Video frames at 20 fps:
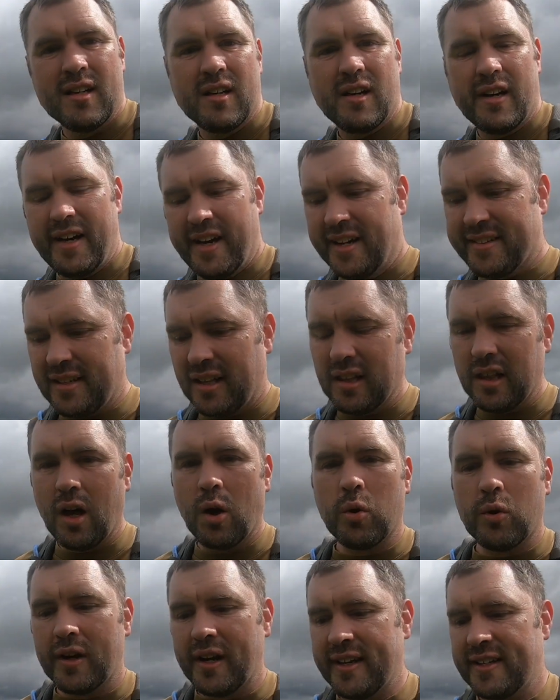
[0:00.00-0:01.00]
Now here's a
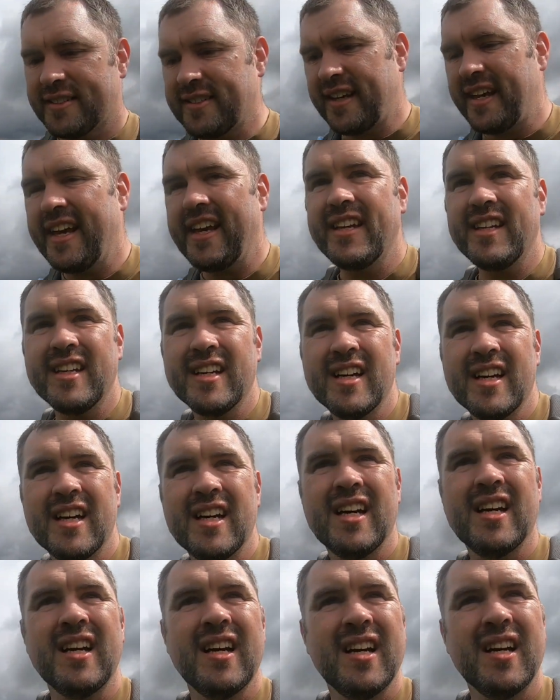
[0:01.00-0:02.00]
lonely scene.
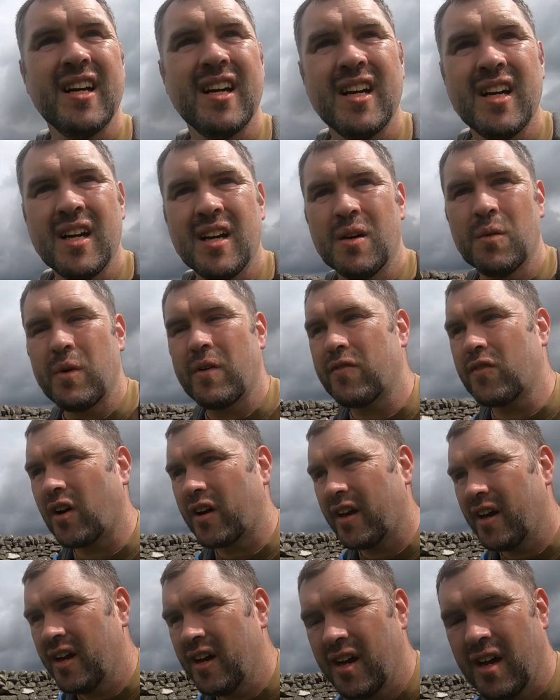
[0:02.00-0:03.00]
We've got
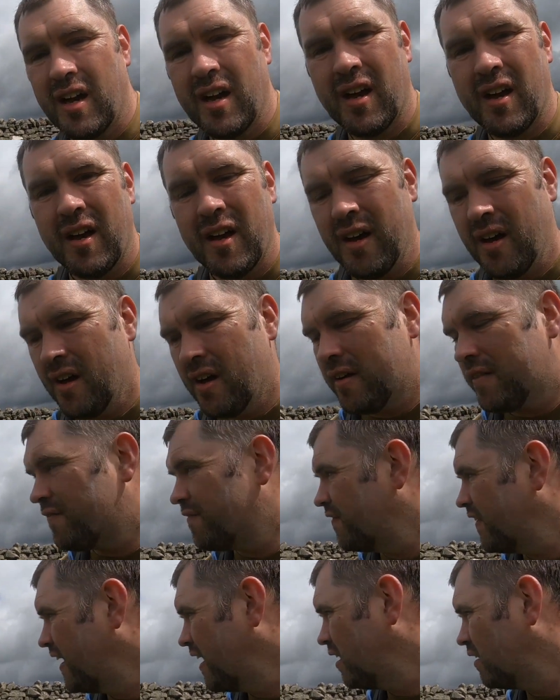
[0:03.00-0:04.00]
a
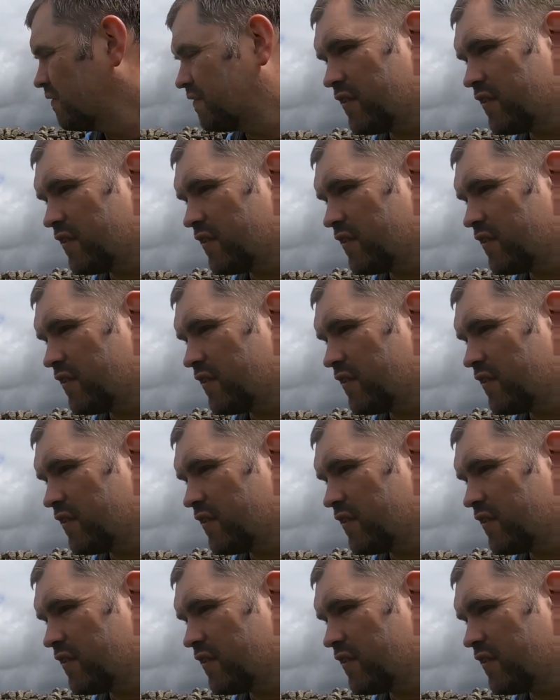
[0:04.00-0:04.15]
field